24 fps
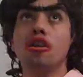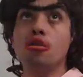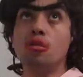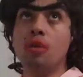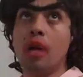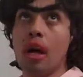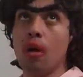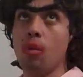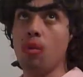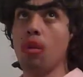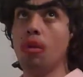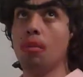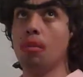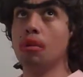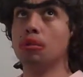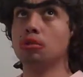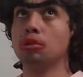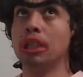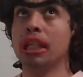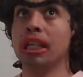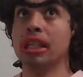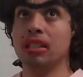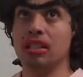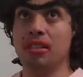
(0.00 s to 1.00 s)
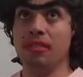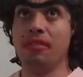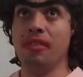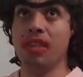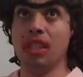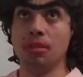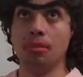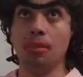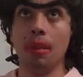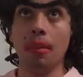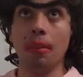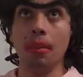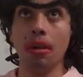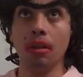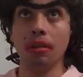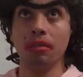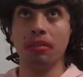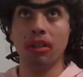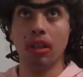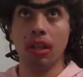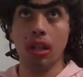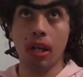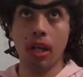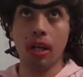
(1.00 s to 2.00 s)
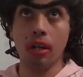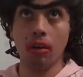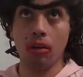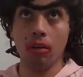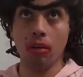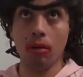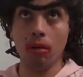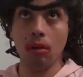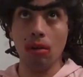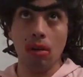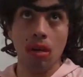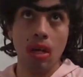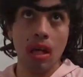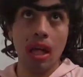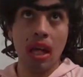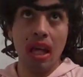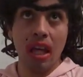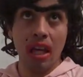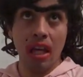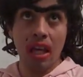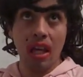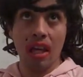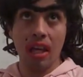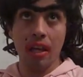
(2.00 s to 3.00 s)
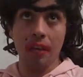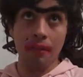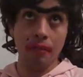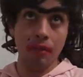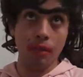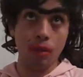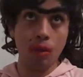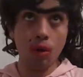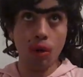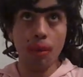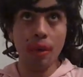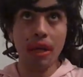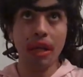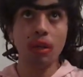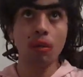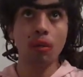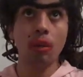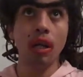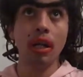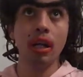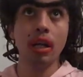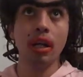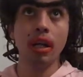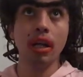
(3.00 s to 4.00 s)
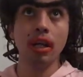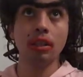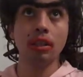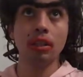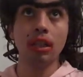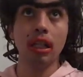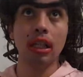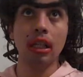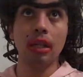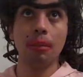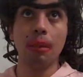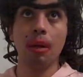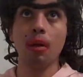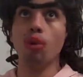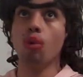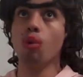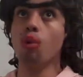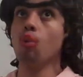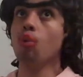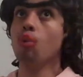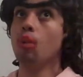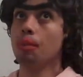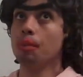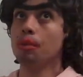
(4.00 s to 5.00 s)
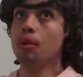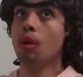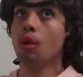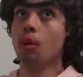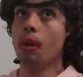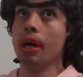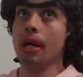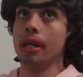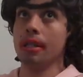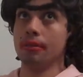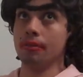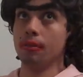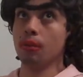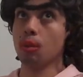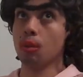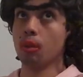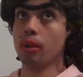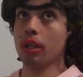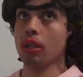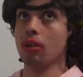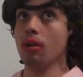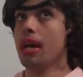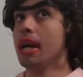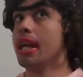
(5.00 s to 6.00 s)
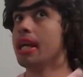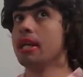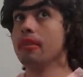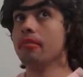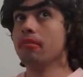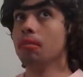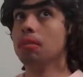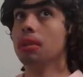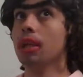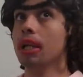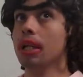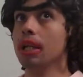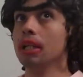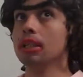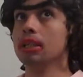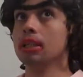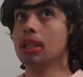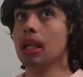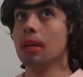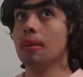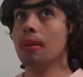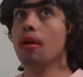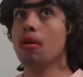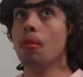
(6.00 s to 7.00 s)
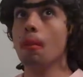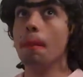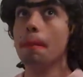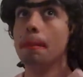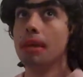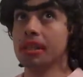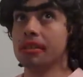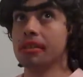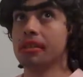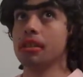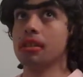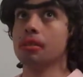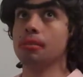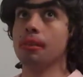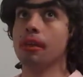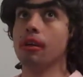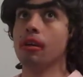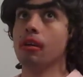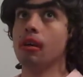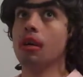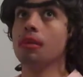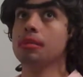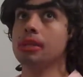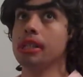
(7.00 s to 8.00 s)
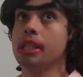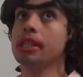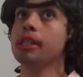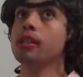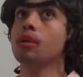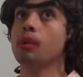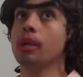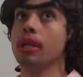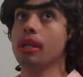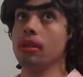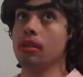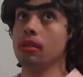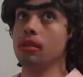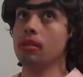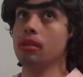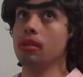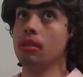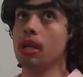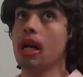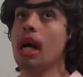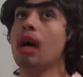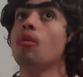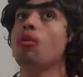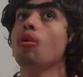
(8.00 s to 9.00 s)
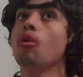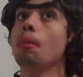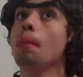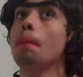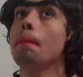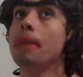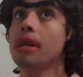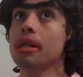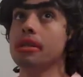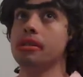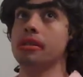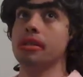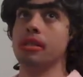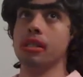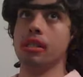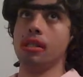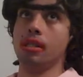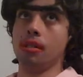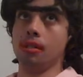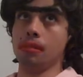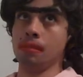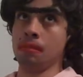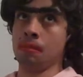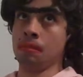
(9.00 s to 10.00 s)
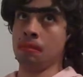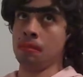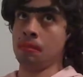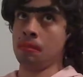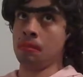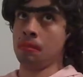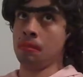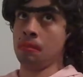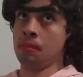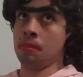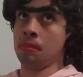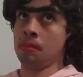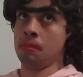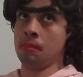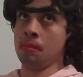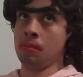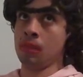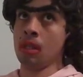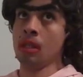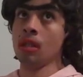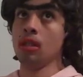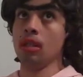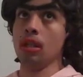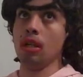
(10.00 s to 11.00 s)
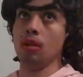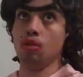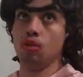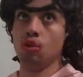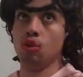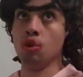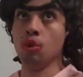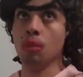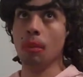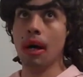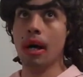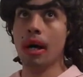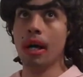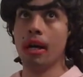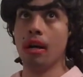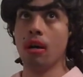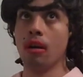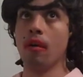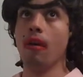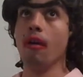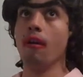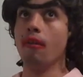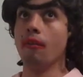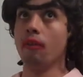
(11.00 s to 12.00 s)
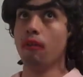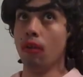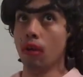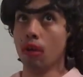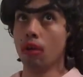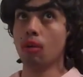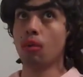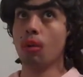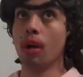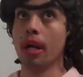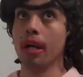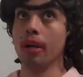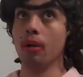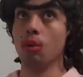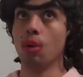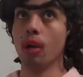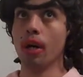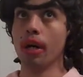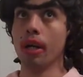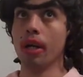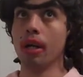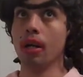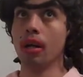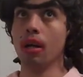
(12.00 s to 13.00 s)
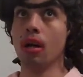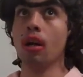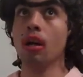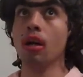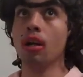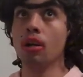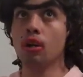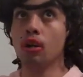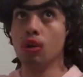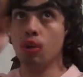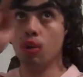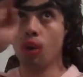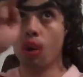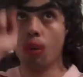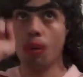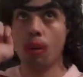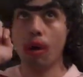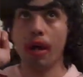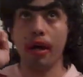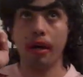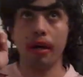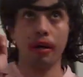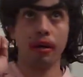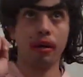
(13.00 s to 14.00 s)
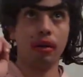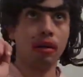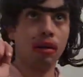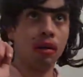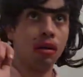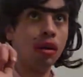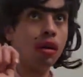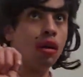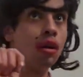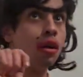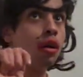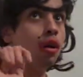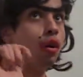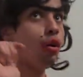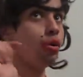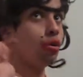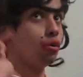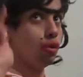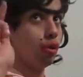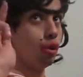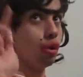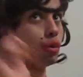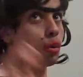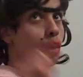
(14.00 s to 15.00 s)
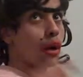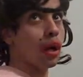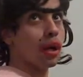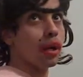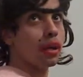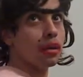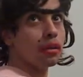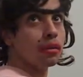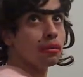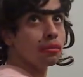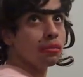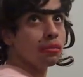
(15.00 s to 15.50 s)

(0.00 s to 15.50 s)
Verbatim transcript: You got one more chance to fix my motherfucking hair, bro. If you don't make it right next time, I'm gonna whoop your ass for real. I ain't even playing this time. I'll bust this mirror upside your head. I will bust it. I'll do my hair fuck it right, okay? Do it right. okay, do it right.